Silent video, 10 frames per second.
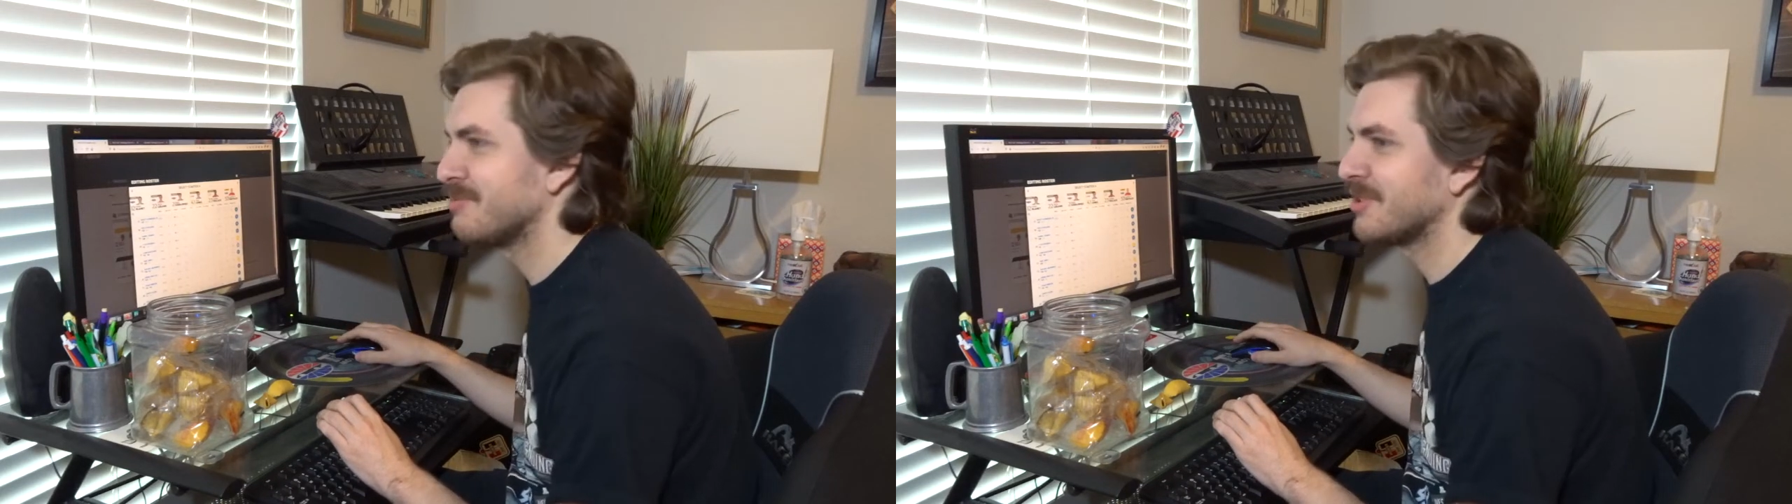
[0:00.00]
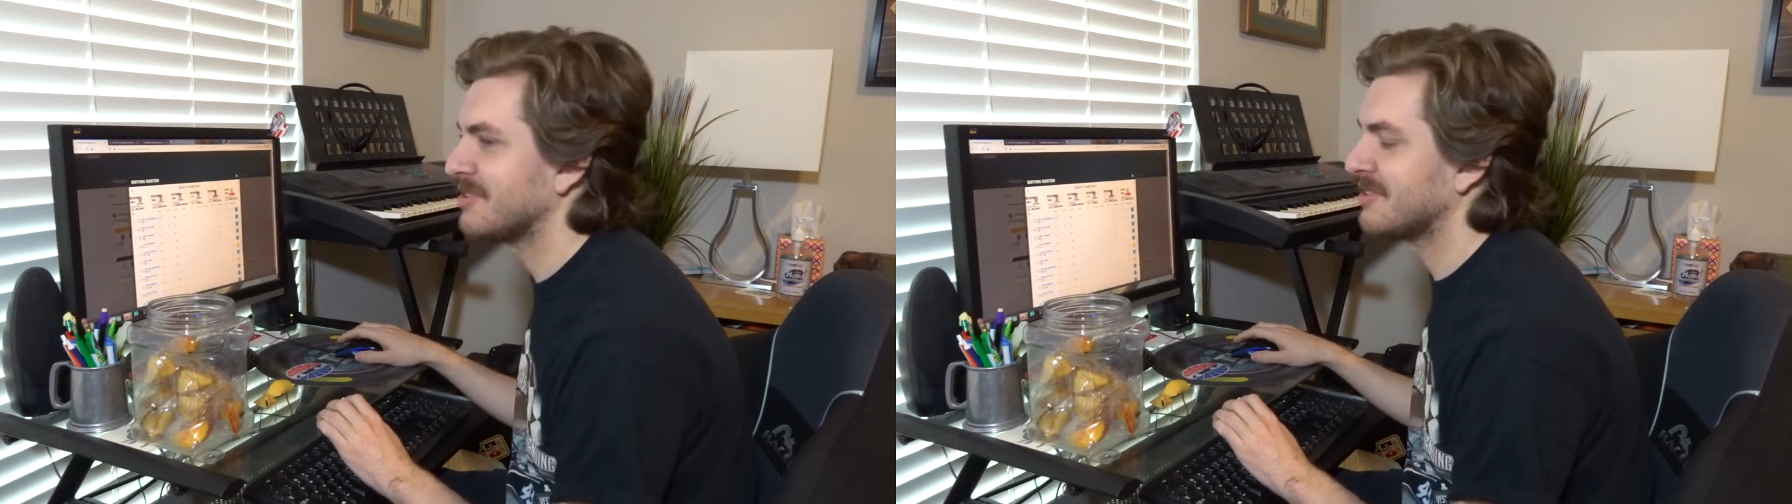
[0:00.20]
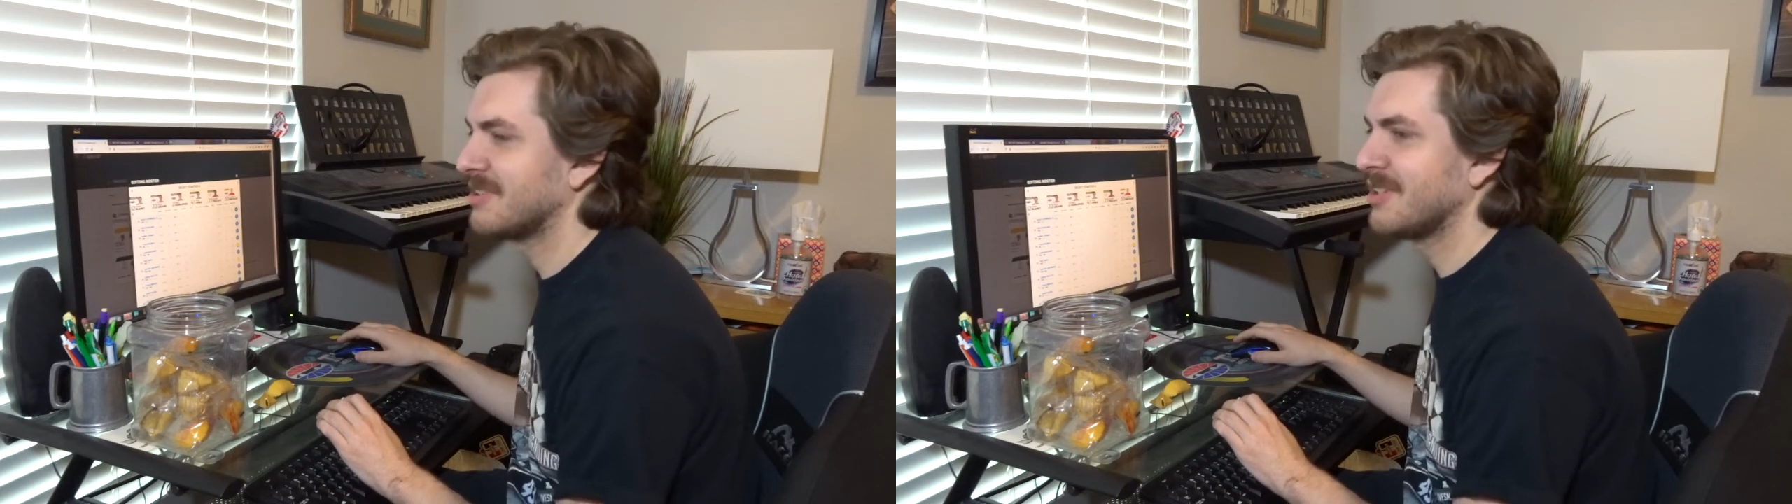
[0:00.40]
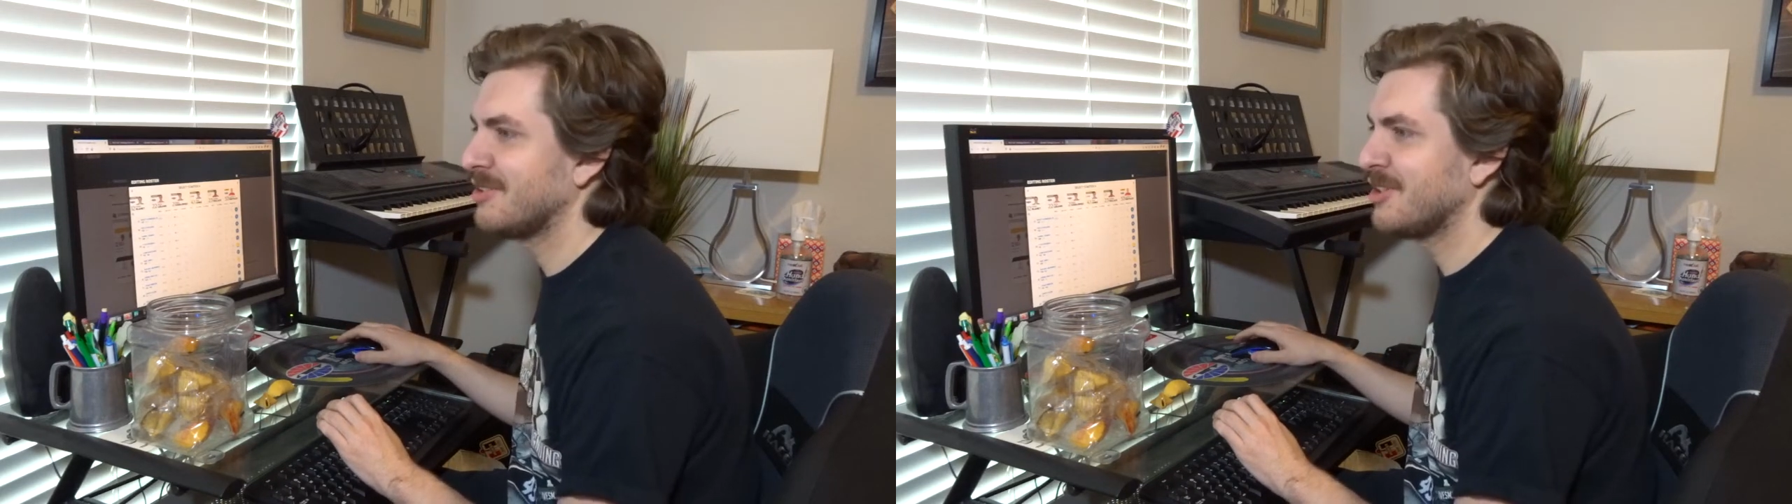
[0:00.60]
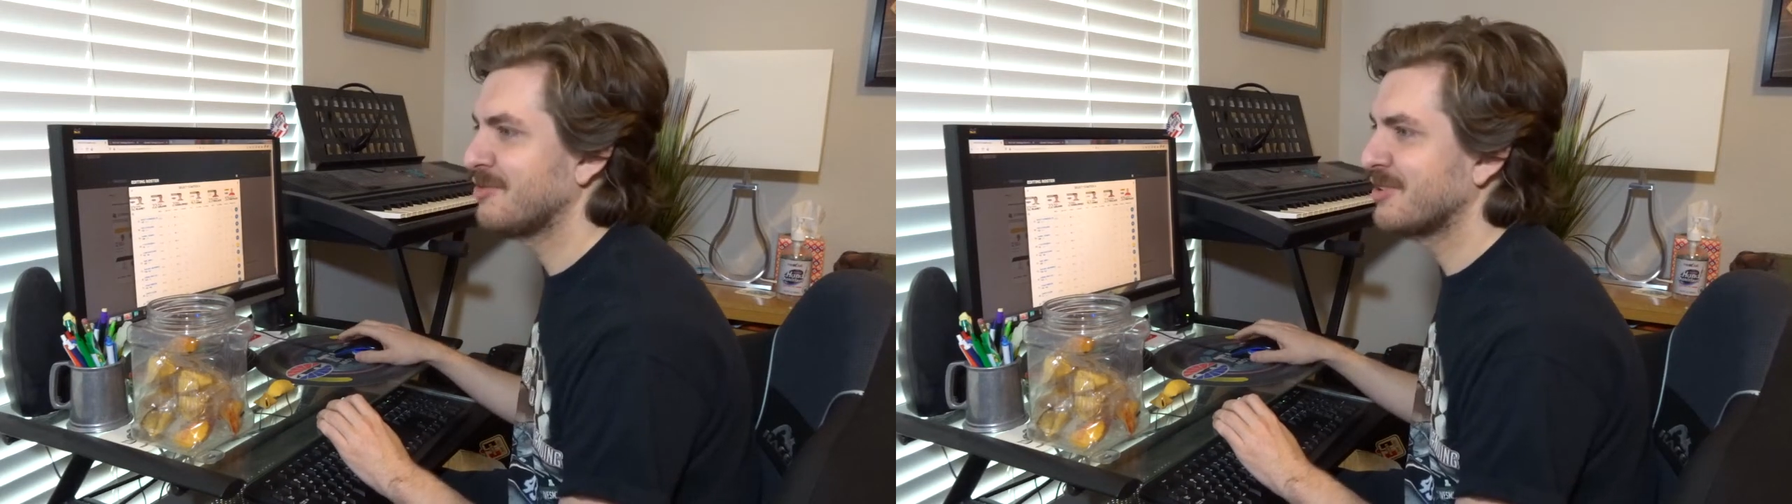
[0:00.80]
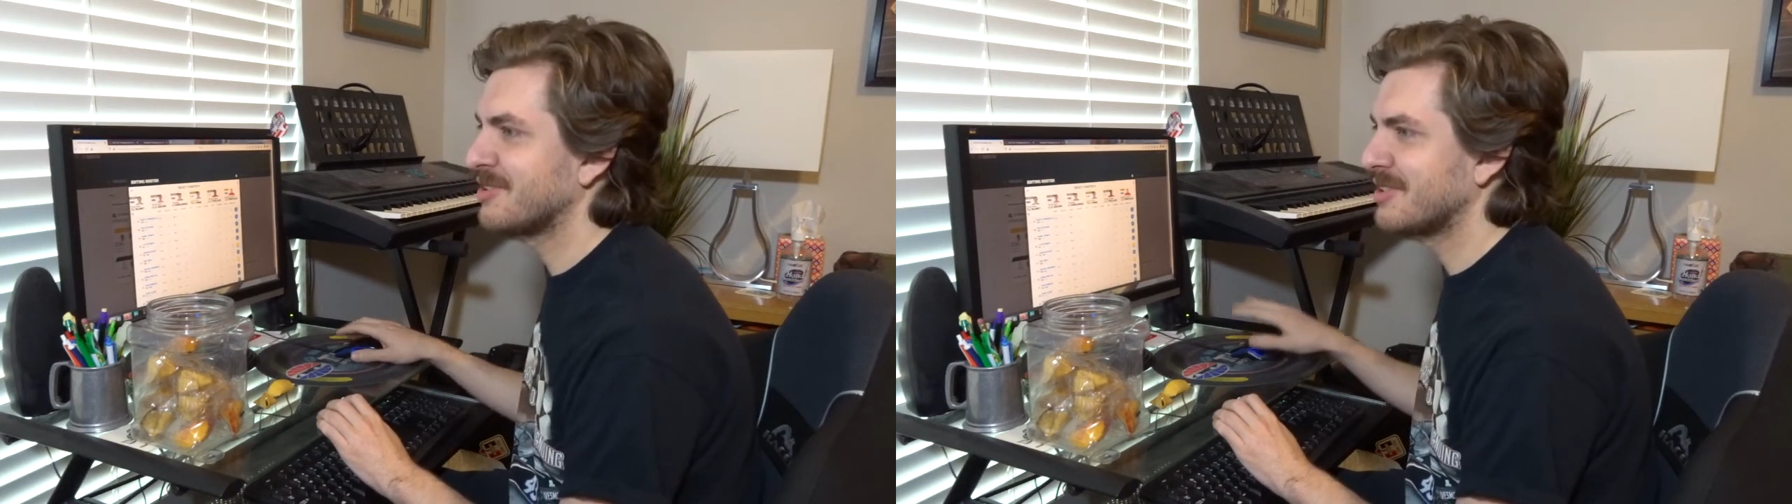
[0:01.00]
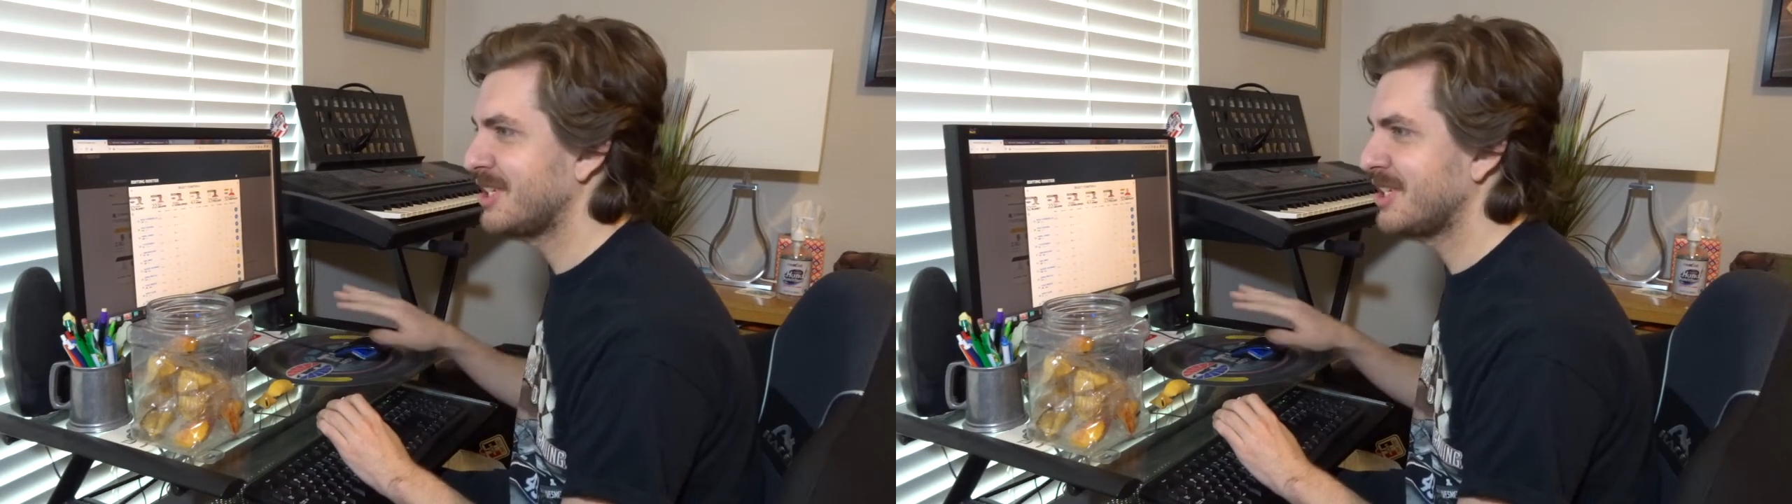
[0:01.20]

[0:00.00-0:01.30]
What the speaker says: but even